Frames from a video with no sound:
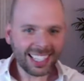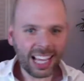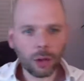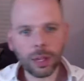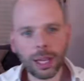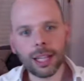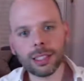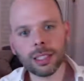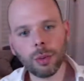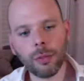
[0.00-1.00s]
down there,
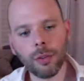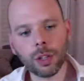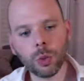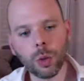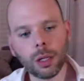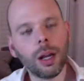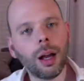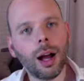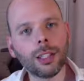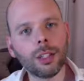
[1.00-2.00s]
as it's my first one,
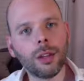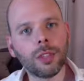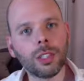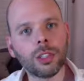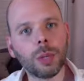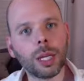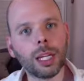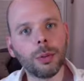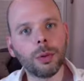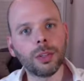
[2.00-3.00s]
I don't know if this is
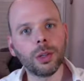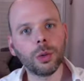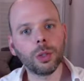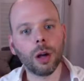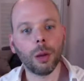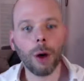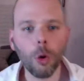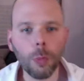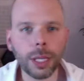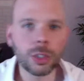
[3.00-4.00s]
picking up on the audio. I'm
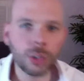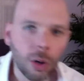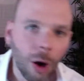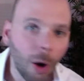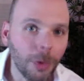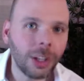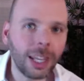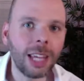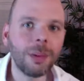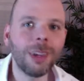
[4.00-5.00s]
hoping so. I hope you
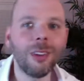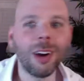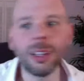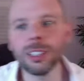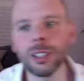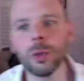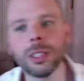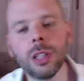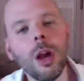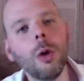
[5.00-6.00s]
can hear me, right? Because
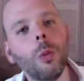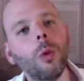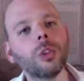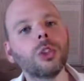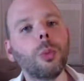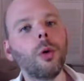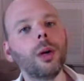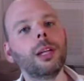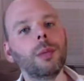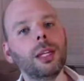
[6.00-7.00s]
otherwise, what's the point in